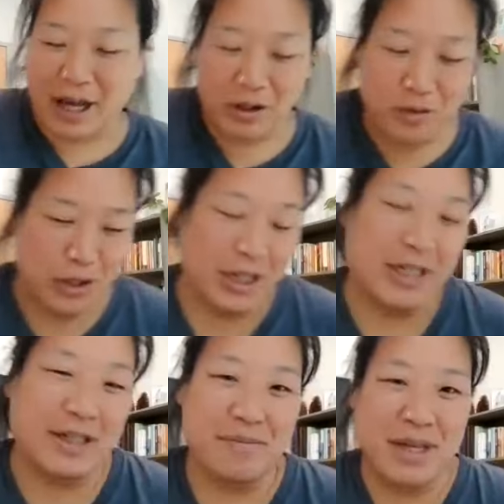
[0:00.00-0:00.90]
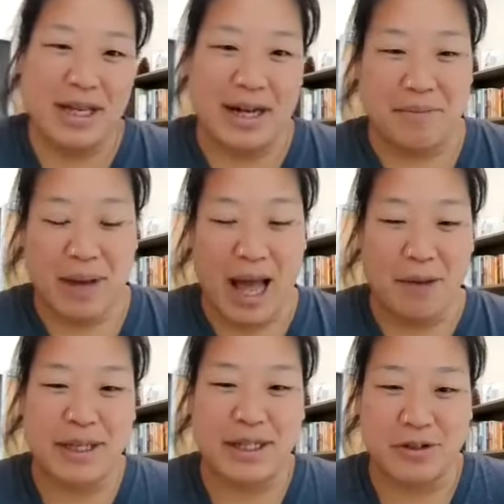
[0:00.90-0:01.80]
California, and I'm
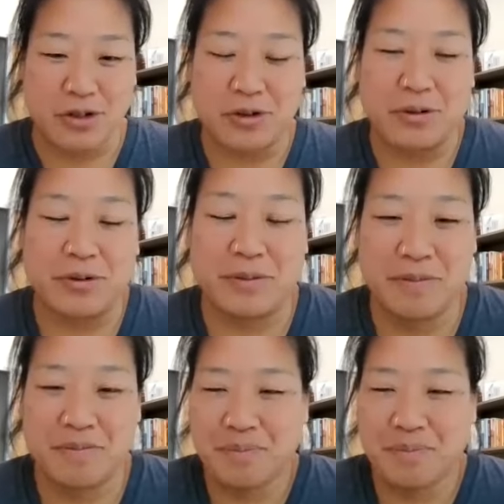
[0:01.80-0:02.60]
happy to do